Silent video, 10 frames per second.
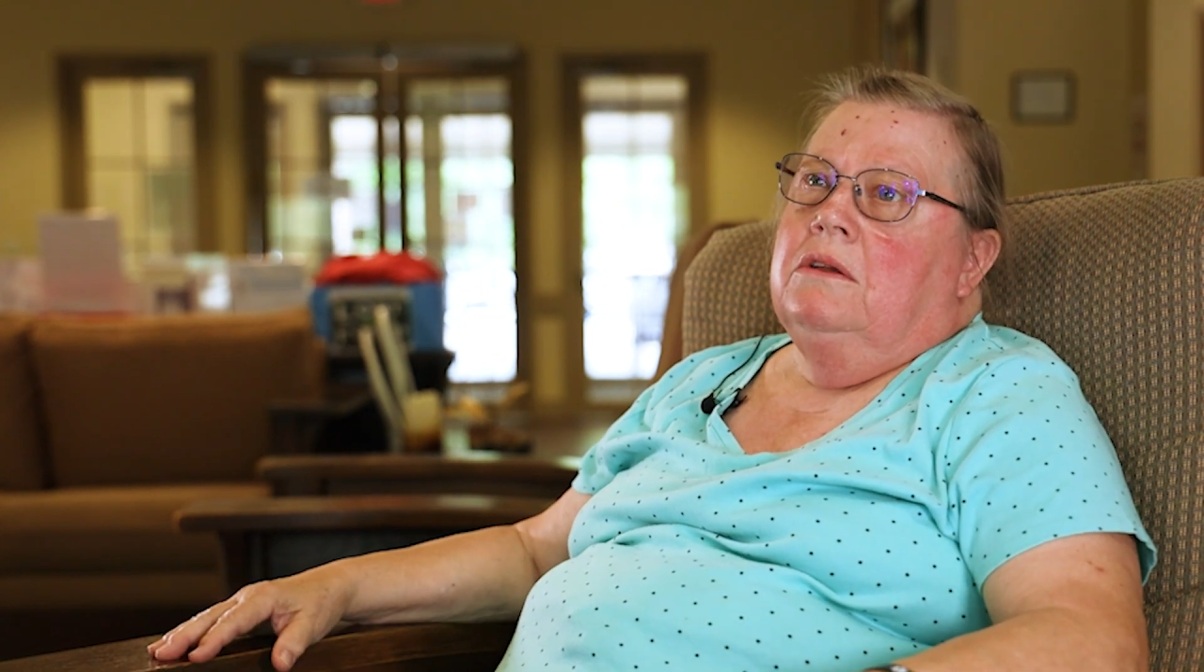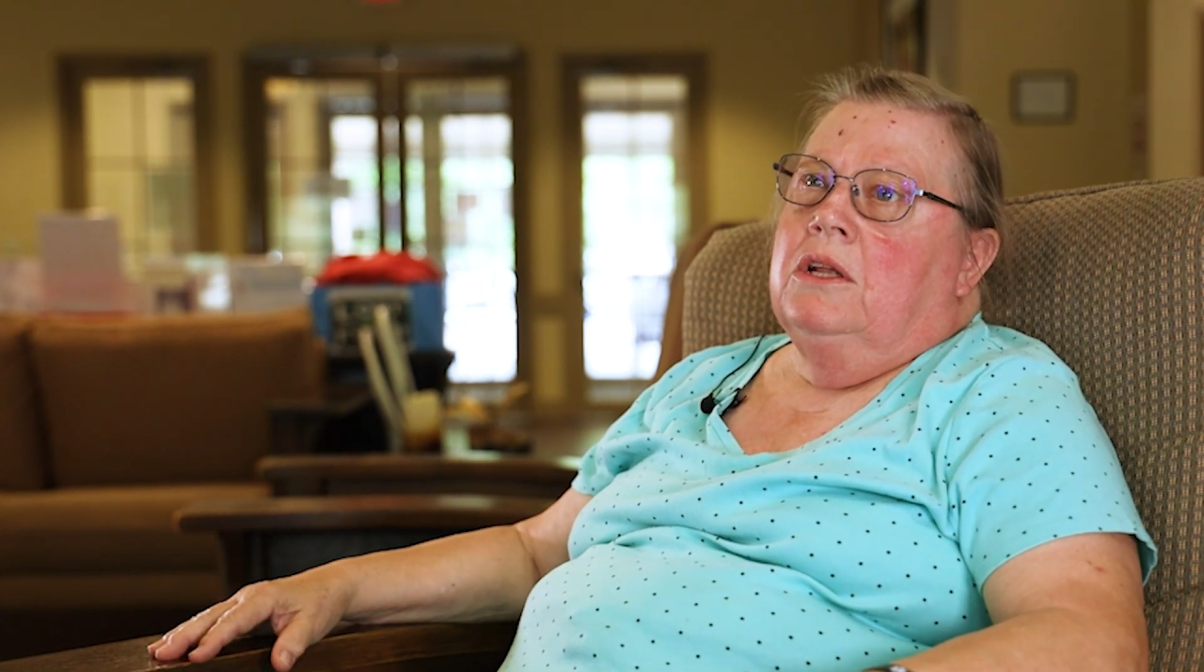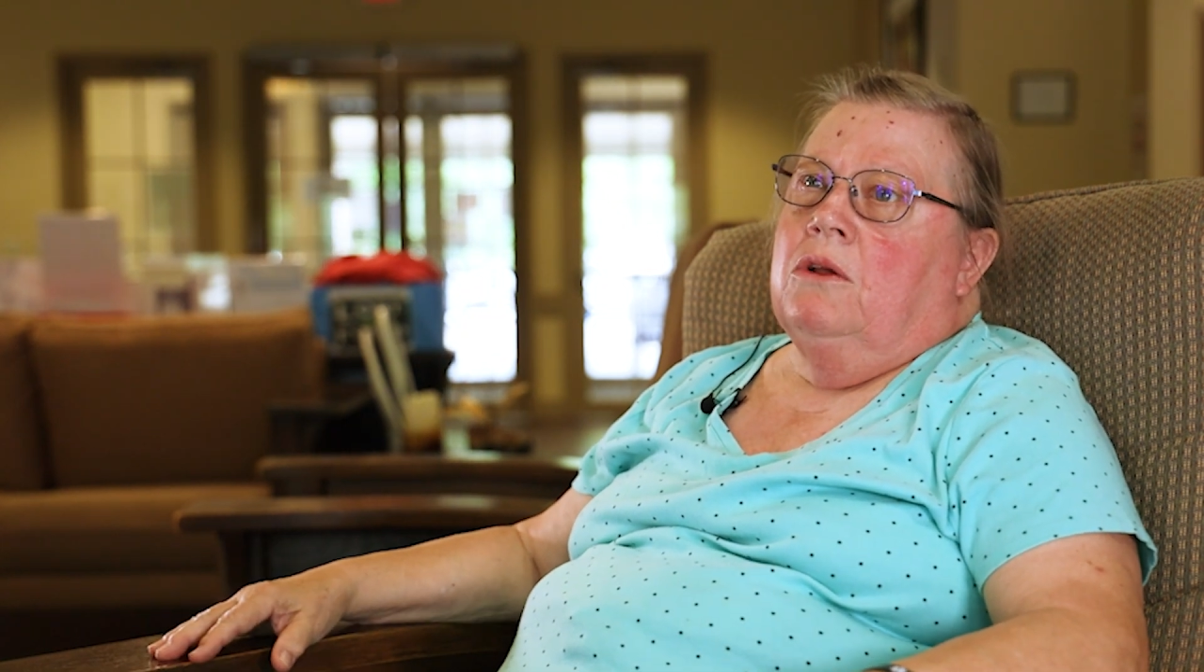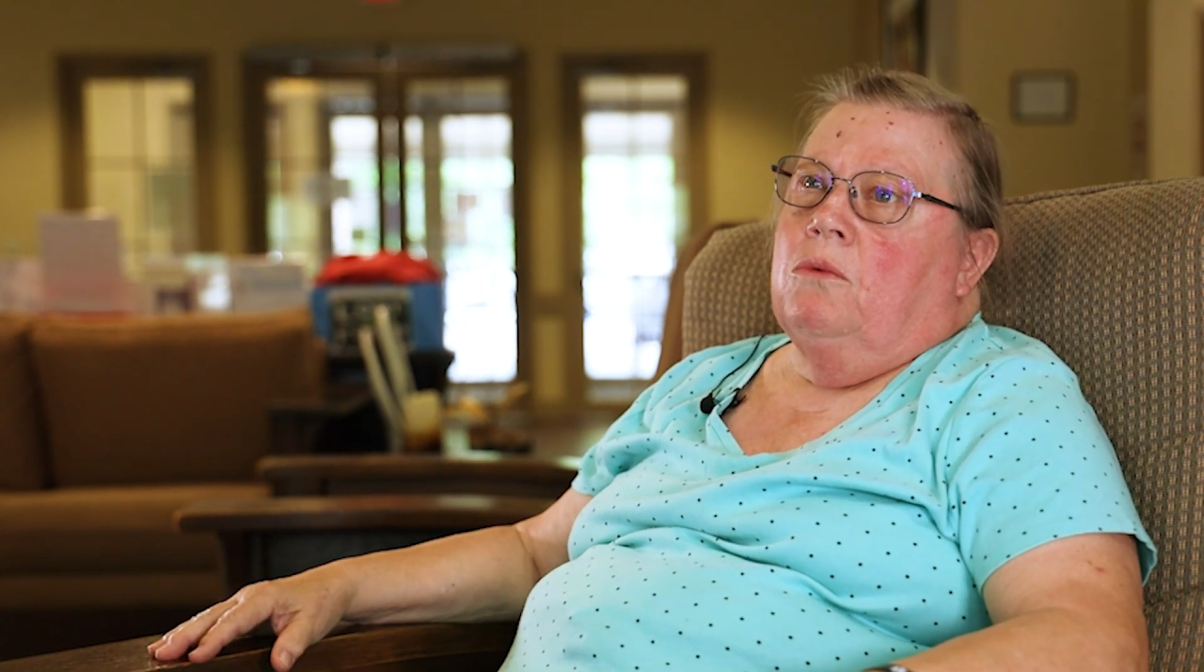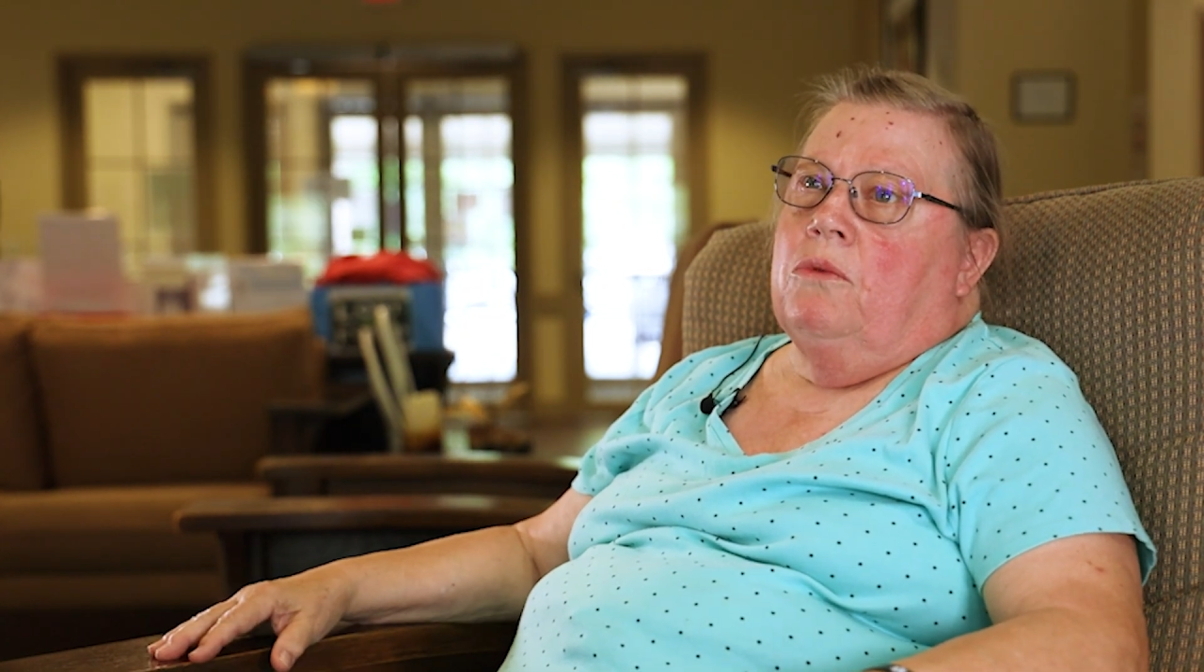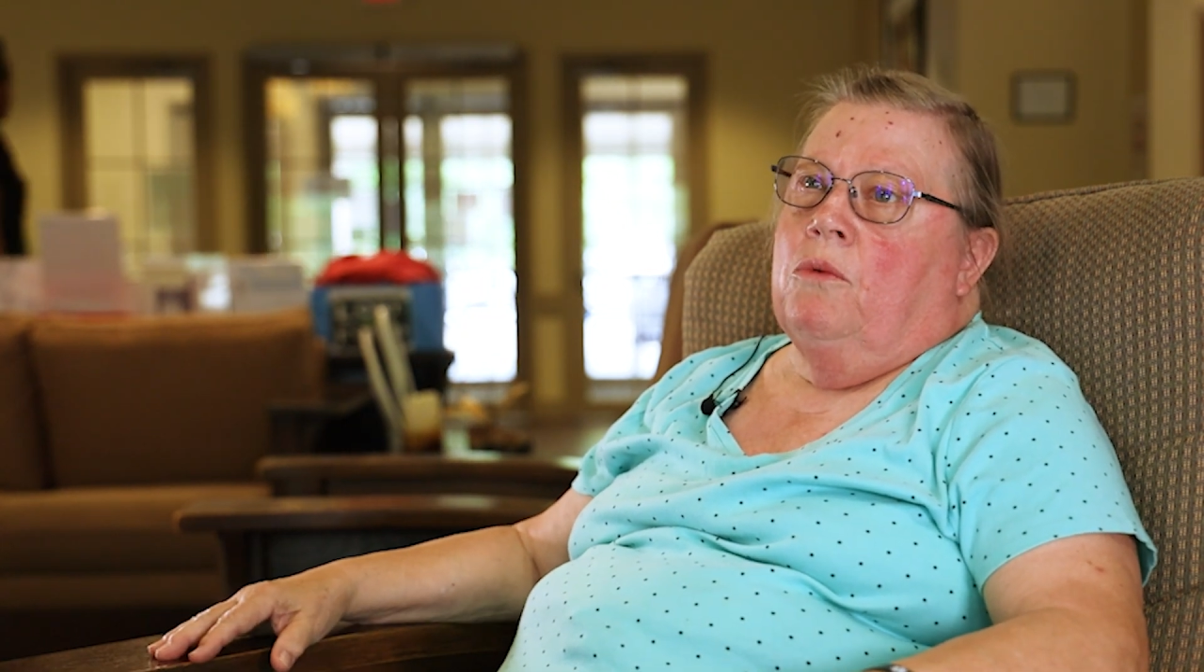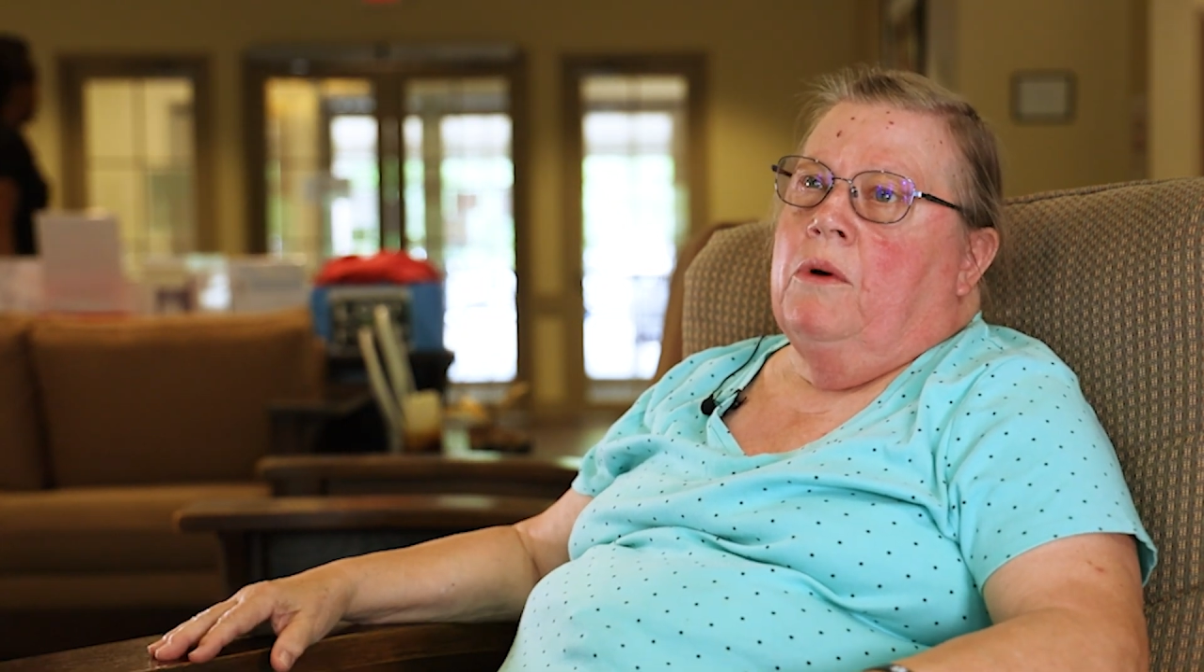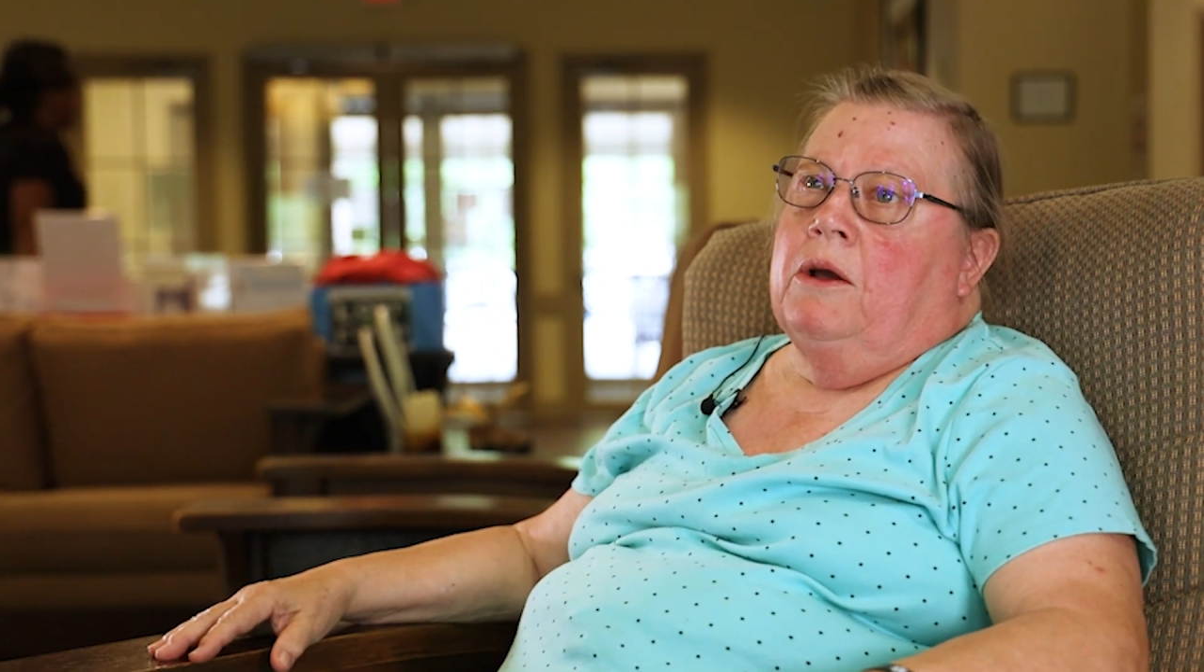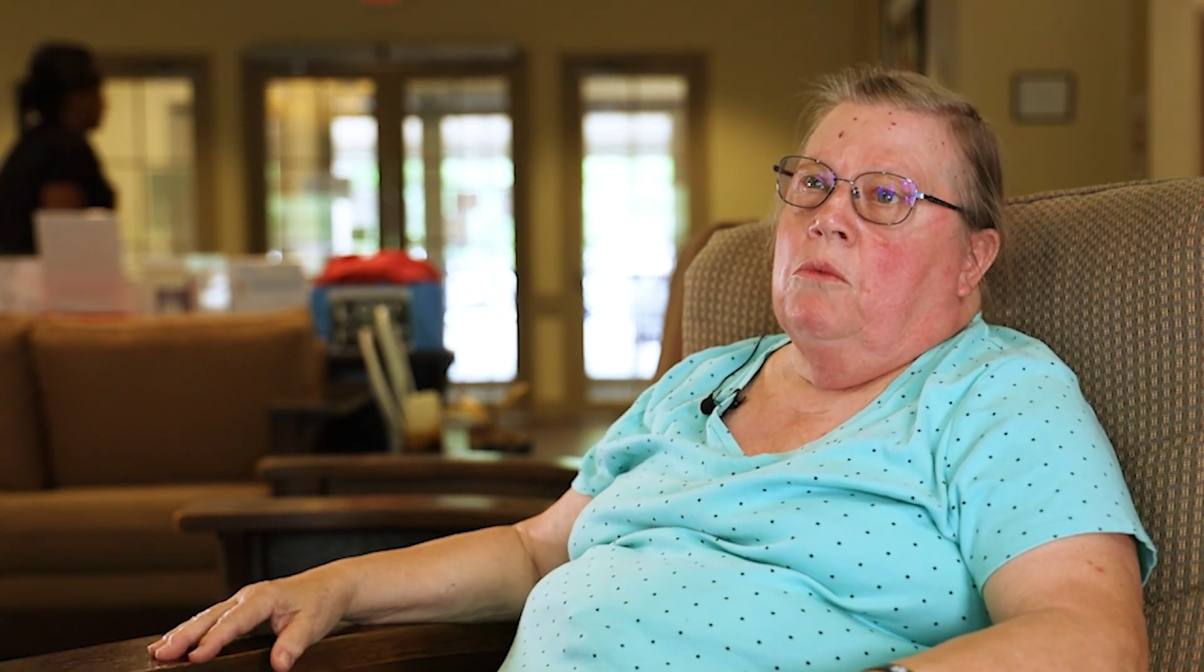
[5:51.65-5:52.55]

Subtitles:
the way